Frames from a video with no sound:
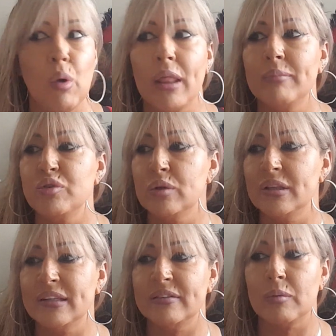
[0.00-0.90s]
while I'm doing
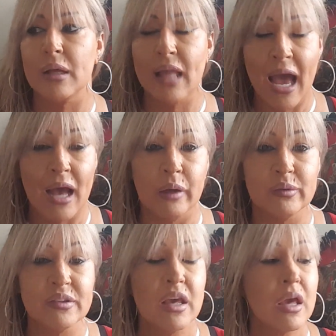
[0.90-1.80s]
things around the house.